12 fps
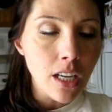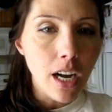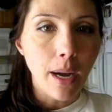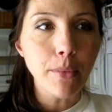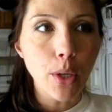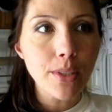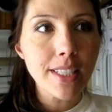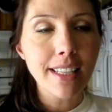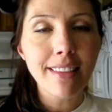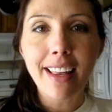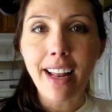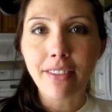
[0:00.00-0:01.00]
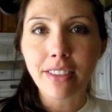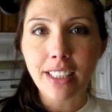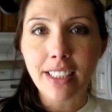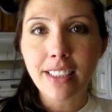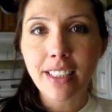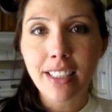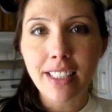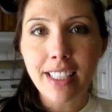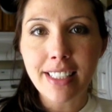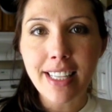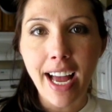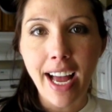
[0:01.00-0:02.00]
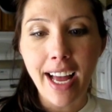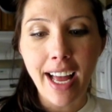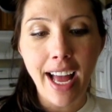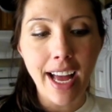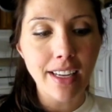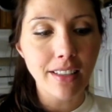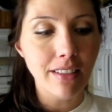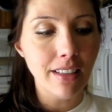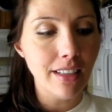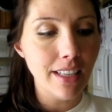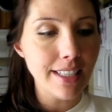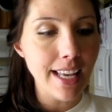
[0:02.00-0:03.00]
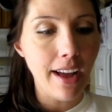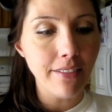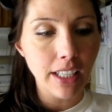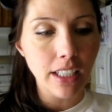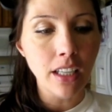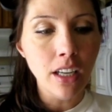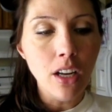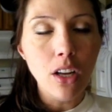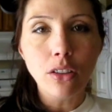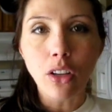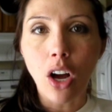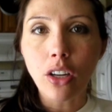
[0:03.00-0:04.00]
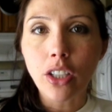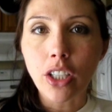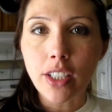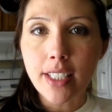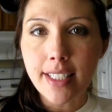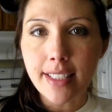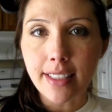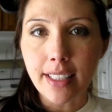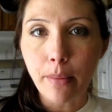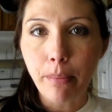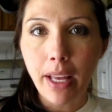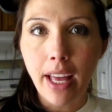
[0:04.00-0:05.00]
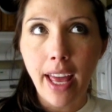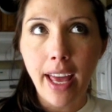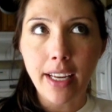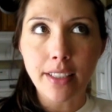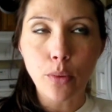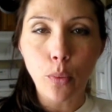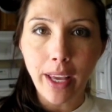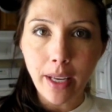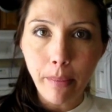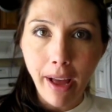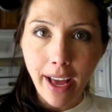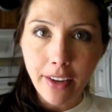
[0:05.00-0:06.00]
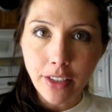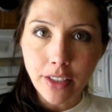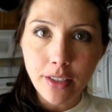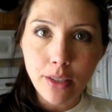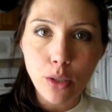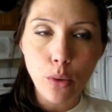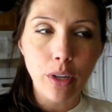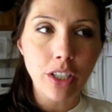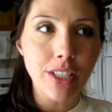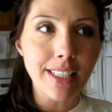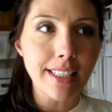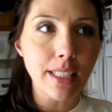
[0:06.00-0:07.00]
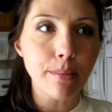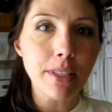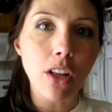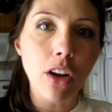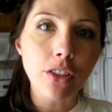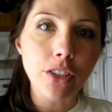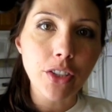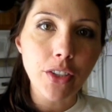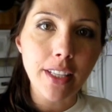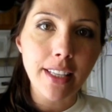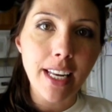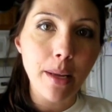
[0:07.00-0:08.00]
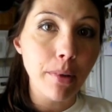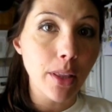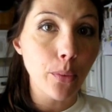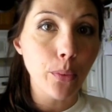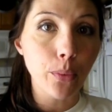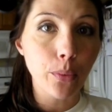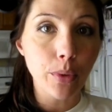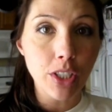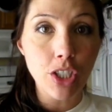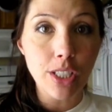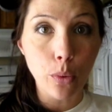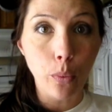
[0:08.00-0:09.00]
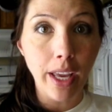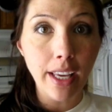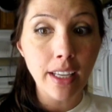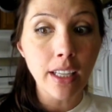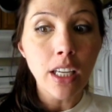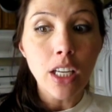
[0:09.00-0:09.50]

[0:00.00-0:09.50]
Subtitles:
I'm noticing that Evelyn is having longer sleep and wake patterns, to where she sleeps longer during the day, but that when she's awake